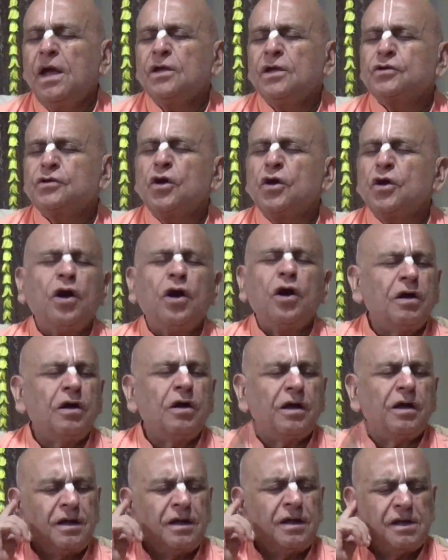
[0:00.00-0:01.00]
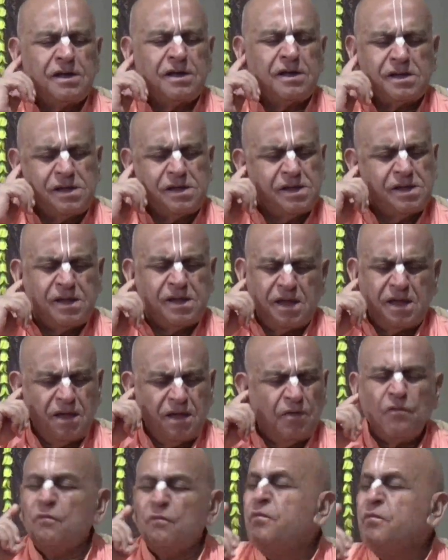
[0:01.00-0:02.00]
So,
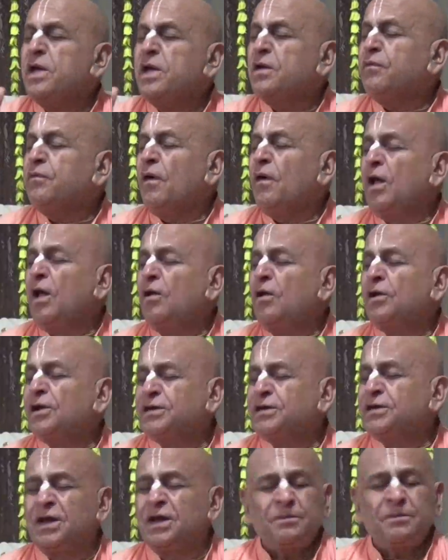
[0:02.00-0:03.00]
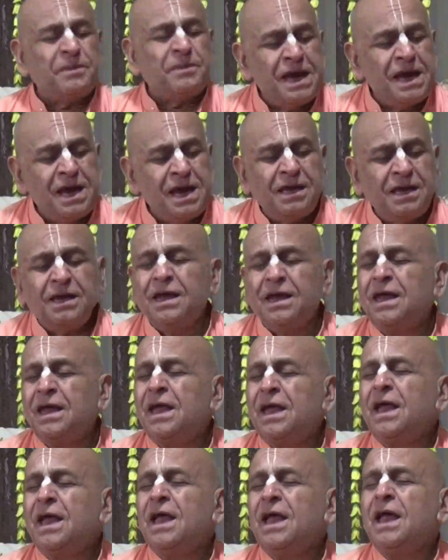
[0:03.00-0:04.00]
big following doesn't mean
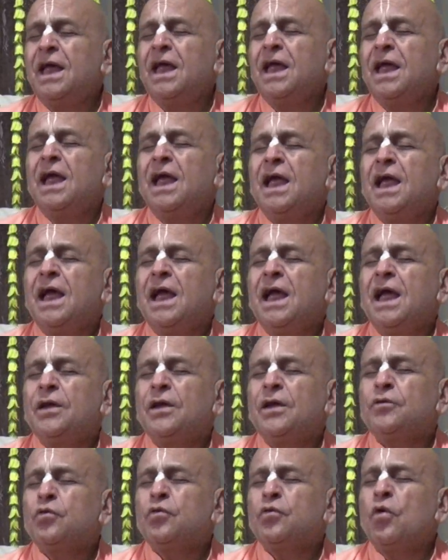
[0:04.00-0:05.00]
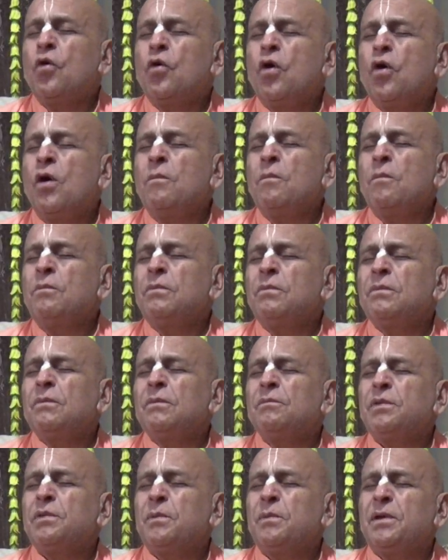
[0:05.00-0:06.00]
to whom
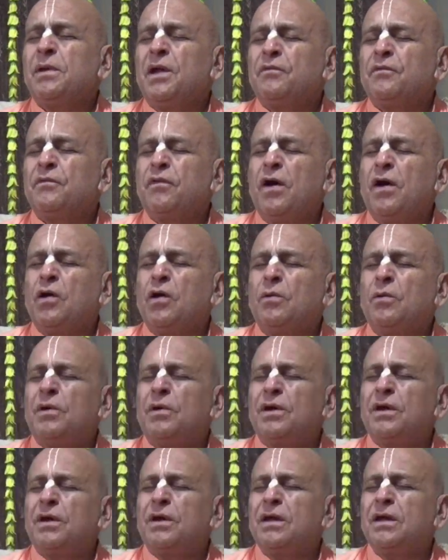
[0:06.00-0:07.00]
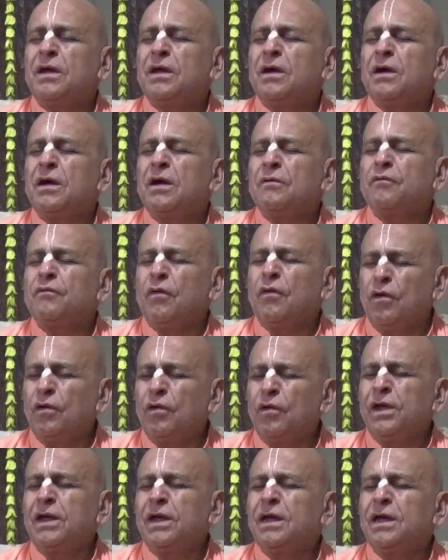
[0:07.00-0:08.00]
people are
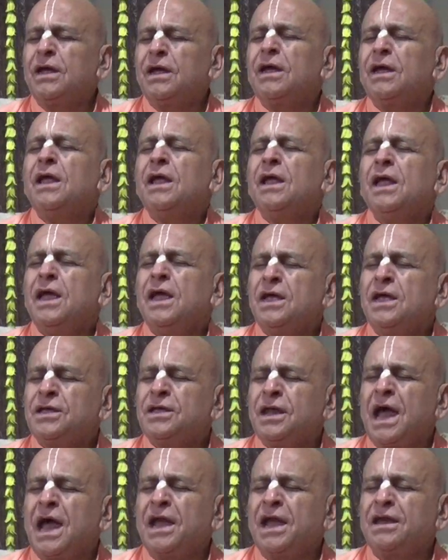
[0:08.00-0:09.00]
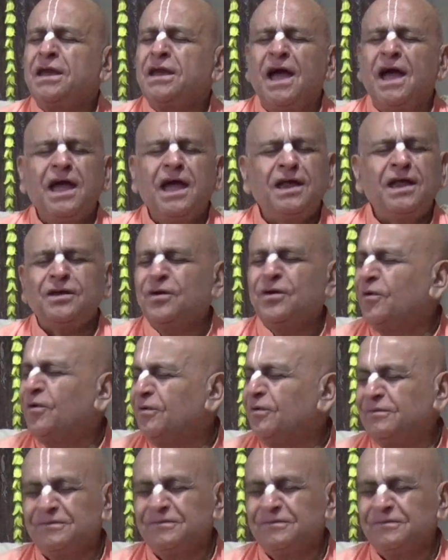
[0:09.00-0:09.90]
following is the right guy. No.